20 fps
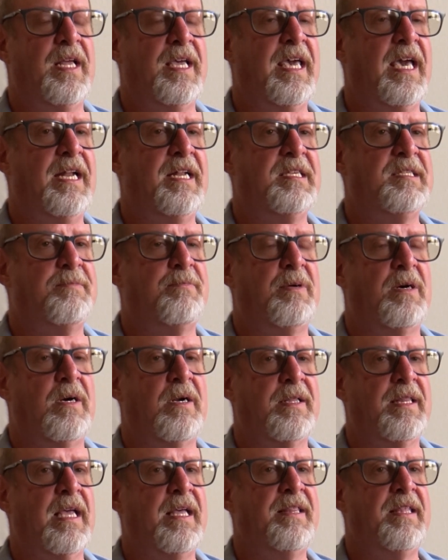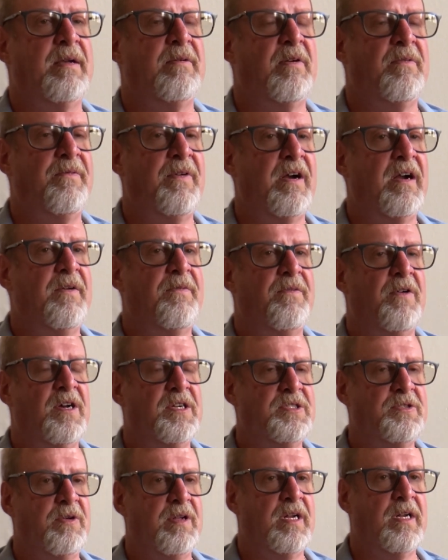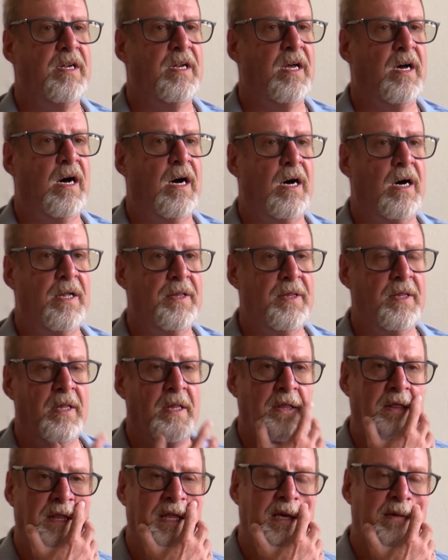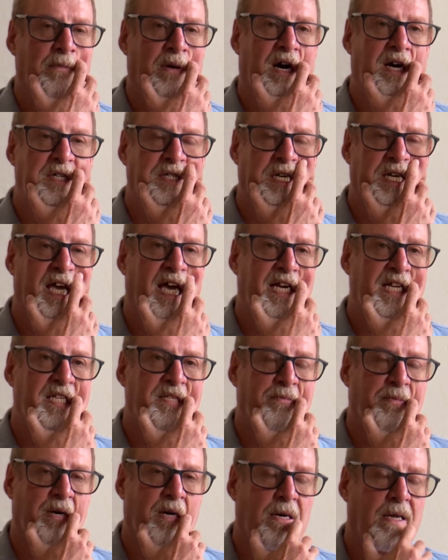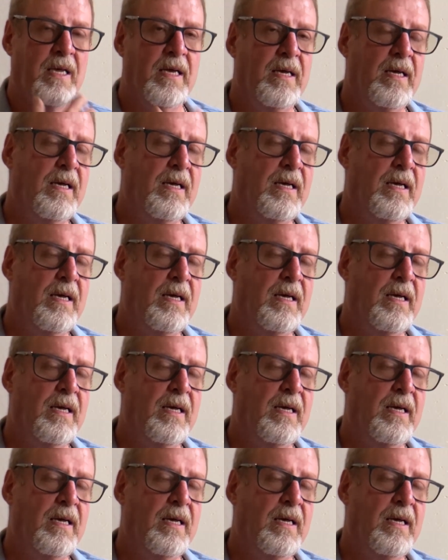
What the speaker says: to Gettysburg that they were very frustrated on the march to Gettysburg.